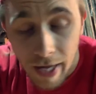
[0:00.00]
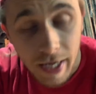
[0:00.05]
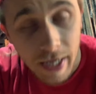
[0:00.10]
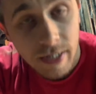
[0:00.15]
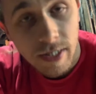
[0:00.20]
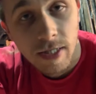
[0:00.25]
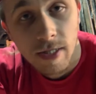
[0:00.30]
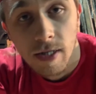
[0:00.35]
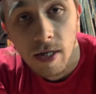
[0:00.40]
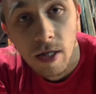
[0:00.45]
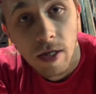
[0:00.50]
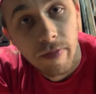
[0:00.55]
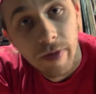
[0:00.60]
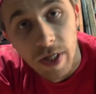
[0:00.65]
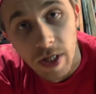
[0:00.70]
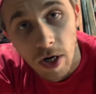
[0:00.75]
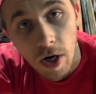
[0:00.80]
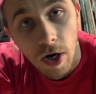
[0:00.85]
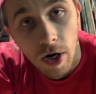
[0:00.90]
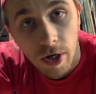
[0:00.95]
guess it's gonna be
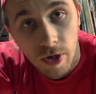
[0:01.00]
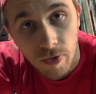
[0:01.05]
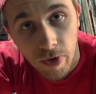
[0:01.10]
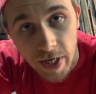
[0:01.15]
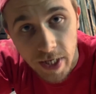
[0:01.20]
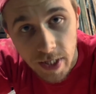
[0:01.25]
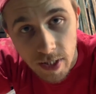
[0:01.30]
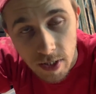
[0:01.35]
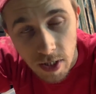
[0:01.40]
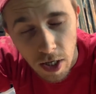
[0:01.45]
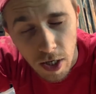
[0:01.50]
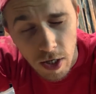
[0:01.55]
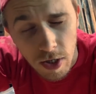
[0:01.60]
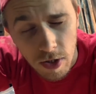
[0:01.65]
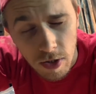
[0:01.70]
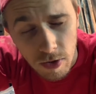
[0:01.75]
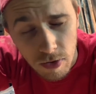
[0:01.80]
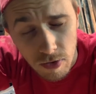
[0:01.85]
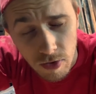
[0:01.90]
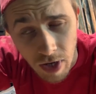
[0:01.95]
the hard way.
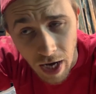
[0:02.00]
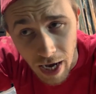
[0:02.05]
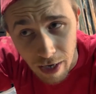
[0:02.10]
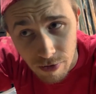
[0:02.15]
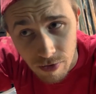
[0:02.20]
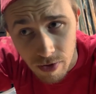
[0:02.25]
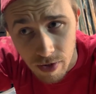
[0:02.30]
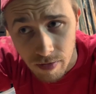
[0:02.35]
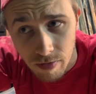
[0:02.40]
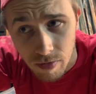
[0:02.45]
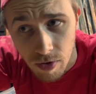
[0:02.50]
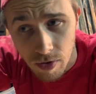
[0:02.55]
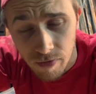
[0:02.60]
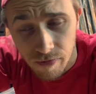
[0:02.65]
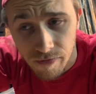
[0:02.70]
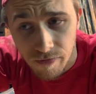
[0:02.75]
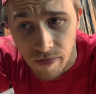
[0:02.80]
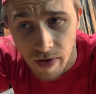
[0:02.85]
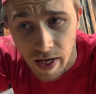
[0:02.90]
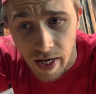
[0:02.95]
So, how to
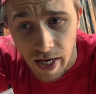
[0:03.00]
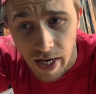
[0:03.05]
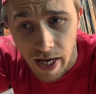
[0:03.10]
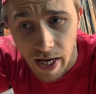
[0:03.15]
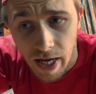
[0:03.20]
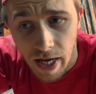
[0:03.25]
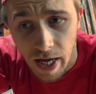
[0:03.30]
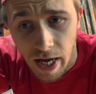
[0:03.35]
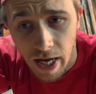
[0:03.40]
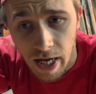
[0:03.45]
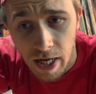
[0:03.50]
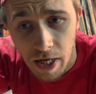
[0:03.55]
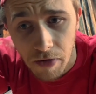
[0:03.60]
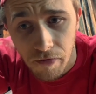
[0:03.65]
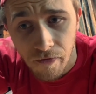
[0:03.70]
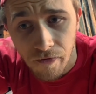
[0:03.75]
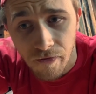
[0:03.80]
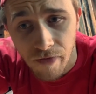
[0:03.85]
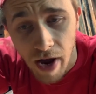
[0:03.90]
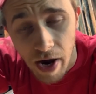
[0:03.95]
remove a
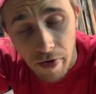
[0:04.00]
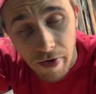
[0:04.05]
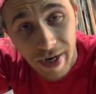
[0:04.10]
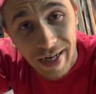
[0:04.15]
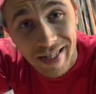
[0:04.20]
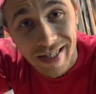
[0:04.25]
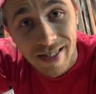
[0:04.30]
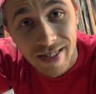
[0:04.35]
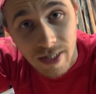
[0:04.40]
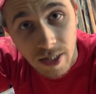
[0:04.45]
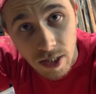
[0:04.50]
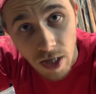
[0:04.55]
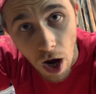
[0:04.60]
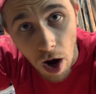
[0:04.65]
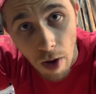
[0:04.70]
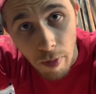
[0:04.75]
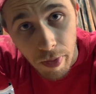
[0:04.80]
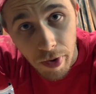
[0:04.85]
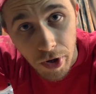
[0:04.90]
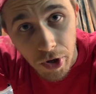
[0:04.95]
very
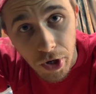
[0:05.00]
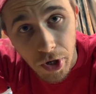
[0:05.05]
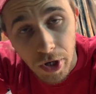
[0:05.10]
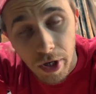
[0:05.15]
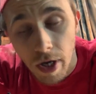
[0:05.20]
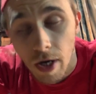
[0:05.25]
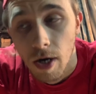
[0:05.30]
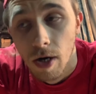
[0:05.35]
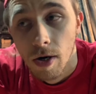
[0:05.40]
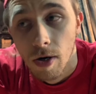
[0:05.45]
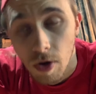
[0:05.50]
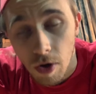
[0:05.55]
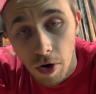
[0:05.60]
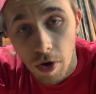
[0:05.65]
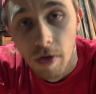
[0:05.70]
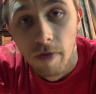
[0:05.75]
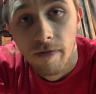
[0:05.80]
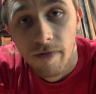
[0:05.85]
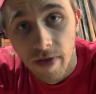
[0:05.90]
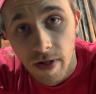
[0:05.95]
stubborn
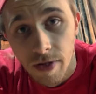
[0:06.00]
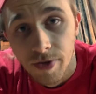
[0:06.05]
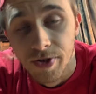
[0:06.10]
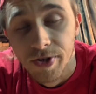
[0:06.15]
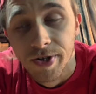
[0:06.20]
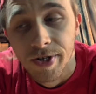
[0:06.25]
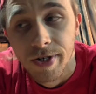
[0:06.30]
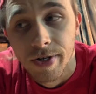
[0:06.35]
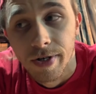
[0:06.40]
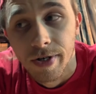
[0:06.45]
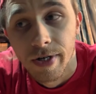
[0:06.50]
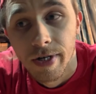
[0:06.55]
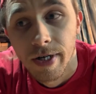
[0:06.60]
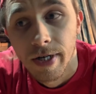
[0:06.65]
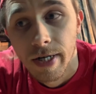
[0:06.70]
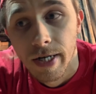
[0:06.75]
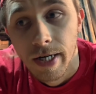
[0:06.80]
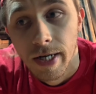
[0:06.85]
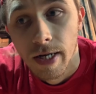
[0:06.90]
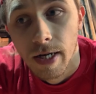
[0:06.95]
oil filter?
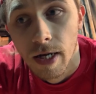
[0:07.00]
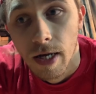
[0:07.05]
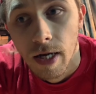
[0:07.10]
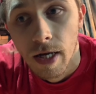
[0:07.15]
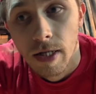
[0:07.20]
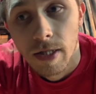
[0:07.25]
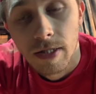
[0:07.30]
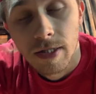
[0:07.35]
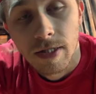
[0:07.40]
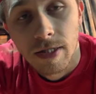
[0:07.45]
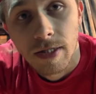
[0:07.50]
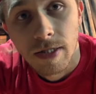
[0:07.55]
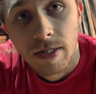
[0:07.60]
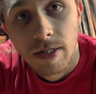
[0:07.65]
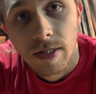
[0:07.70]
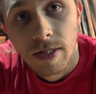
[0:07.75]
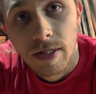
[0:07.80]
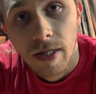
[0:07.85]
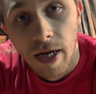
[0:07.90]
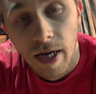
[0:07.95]

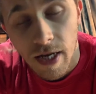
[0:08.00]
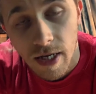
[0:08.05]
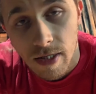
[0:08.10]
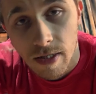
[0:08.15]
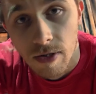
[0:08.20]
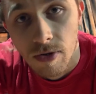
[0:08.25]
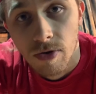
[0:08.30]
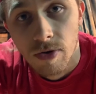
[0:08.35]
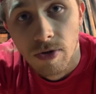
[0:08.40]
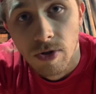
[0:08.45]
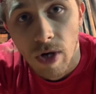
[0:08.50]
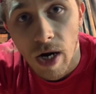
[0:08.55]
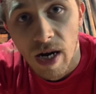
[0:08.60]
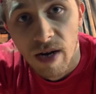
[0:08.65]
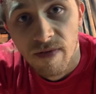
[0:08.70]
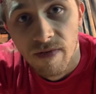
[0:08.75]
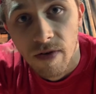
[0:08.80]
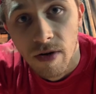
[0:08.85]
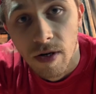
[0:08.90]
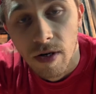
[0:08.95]
Take a
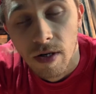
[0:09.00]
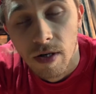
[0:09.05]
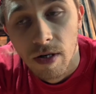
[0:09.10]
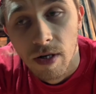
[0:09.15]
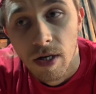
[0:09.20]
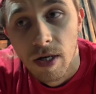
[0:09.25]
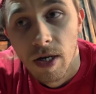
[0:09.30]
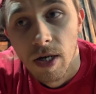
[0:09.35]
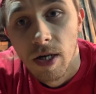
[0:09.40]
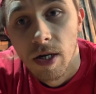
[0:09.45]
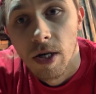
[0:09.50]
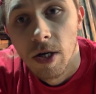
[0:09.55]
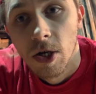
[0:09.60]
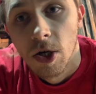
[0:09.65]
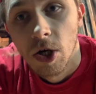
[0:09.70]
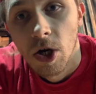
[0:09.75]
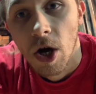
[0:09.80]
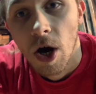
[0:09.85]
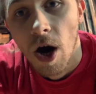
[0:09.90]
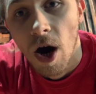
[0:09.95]
screwdriver,
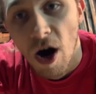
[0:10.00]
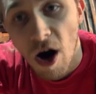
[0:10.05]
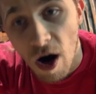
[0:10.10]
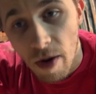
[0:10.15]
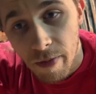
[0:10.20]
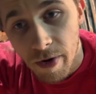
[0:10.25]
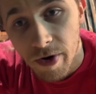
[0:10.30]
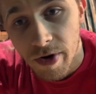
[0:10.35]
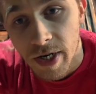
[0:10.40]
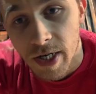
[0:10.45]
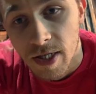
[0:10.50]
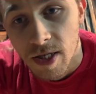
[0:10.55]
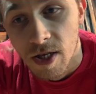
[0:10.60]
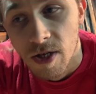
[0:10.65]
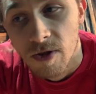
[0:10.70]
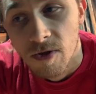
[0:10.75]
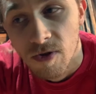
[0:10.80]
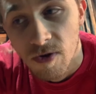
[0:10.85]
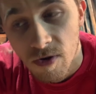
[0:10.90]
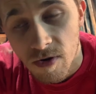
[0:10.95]
hammer it
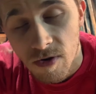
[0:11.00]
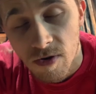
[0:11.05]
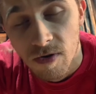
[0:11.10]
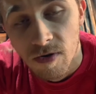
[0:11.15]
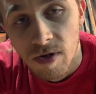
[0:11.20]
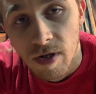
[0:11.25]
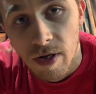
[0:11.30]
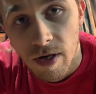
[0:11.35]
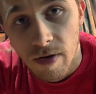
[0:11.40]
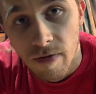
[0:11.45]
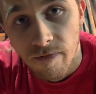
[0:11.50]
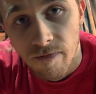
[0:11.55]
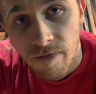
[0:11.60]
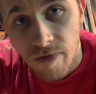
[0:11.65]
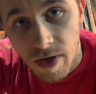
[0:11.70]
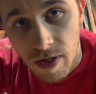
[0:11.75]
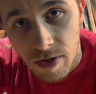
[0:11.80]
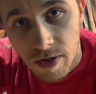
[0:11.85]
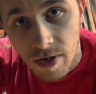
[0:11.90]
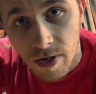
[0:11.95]
through the
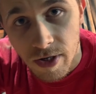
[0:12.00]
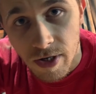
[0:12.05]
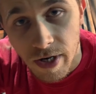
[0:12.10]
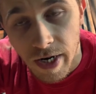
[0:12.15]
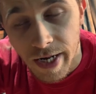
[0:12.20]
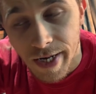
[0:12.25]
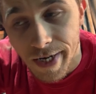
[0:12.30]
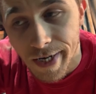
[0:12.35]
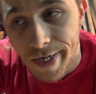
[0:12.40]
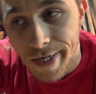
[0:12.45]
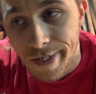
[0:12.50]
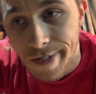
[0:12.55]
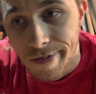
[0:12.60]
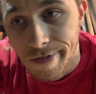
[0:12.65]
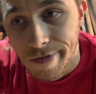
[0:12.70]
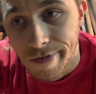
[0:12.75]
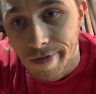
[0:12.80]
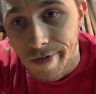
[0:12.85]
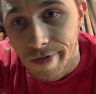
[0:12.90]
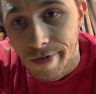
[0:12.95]
filter, and
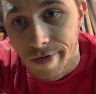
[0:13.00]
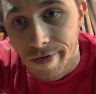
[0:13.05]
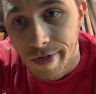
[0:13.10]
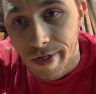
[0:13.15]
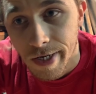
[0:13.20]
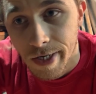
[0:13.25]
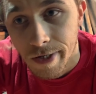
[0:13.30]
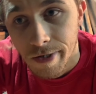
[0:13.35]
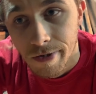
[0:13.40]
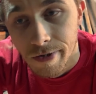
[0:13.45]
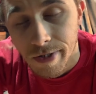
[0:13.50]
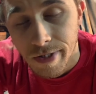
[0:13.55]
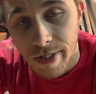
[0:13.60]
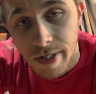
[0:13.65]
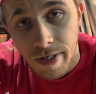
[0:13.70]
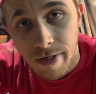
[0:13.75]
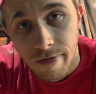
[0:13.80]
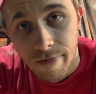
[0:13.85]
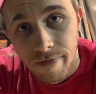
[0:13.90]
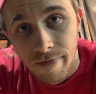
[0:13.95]
you get
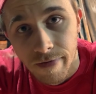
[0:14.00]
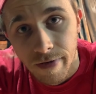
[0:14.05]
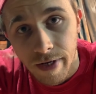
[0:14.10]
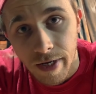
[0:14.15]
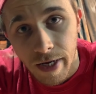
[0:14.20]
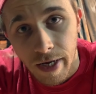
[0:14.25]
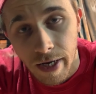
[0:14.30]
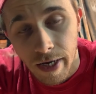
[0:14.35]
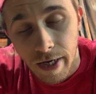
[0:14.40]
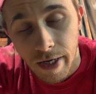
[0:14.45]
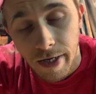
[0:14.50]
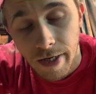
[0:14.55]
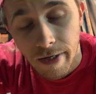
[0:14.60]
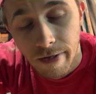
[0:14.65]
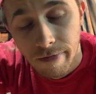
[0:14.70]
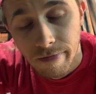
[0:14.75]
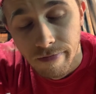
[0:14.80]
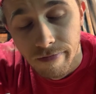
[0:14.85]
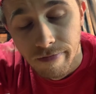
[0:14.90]
yourself a